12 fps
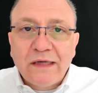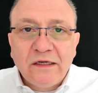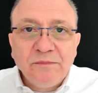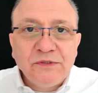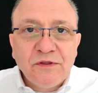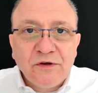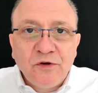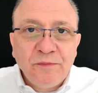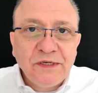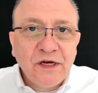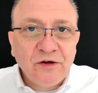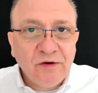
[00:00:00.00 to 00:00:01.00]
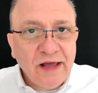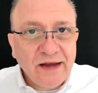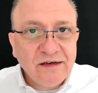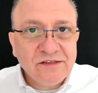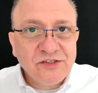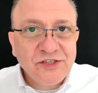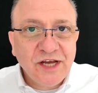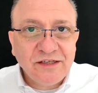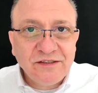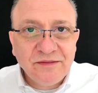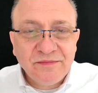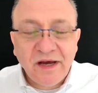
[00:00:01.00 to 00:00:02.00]
Welcome to the KuppingerCole Analyst
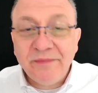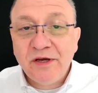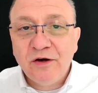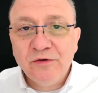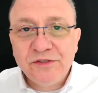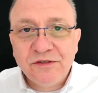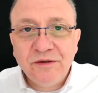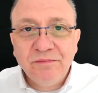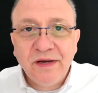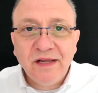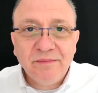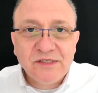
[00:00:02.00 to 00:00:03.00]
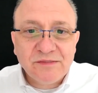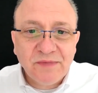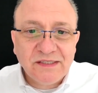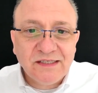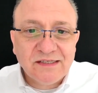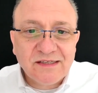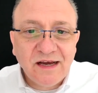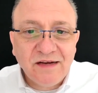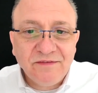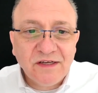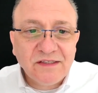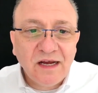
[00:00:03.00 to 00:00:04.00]
Chat. I'm your host. My name is Matthias
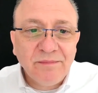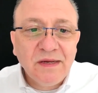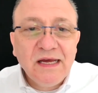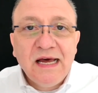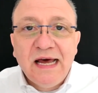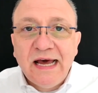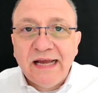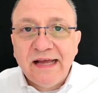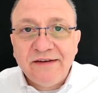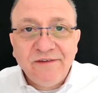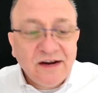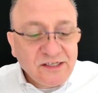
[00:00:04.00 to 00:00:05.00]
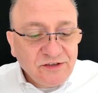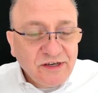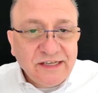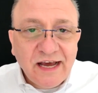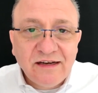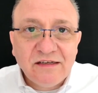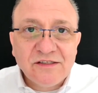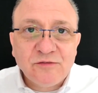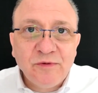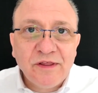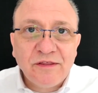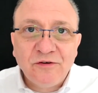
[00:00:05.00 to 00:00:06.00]
Reinwarth. I'm an advisor and analyst
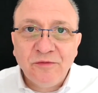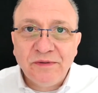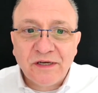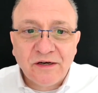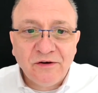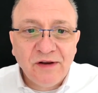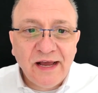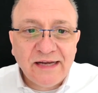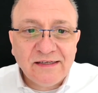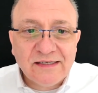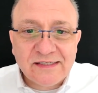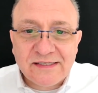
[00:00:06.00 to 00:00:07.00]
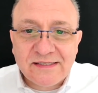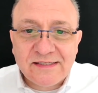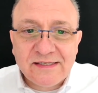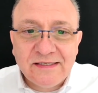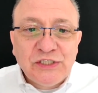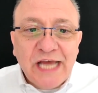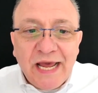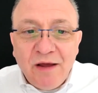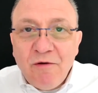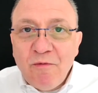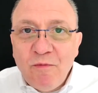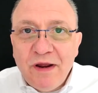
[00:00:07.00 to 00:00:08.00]
with KuppingerCole Analysts.
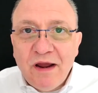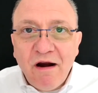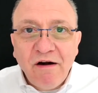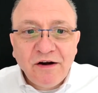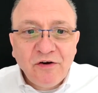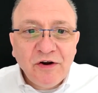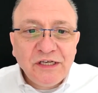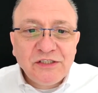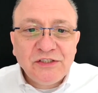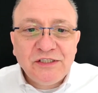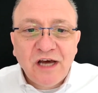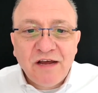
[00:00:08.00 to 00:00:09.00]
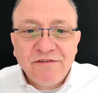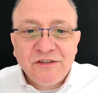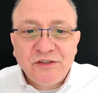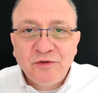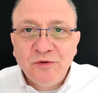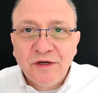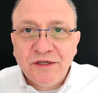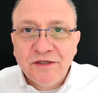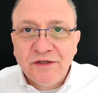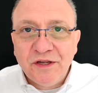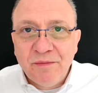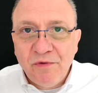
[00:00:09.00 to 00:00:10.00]
Today, we are going to dive into
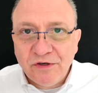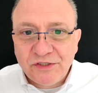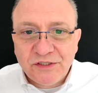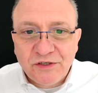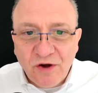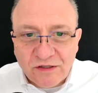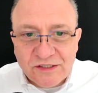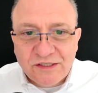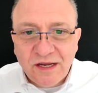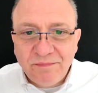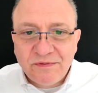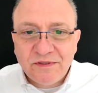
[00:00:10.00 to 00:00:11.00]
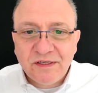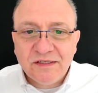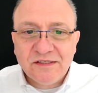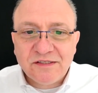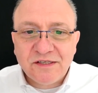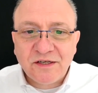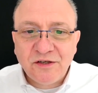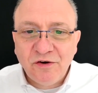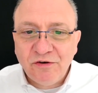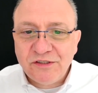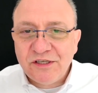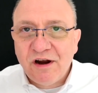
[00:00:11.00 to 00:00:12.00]
an emerging concept in
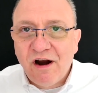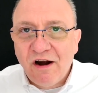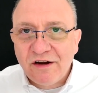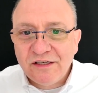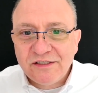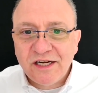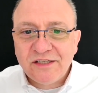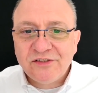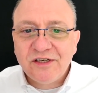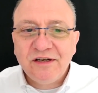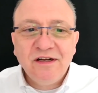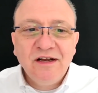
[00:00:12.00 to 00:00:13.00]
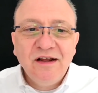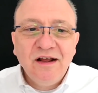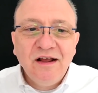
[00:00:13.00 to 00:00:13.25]
security architecture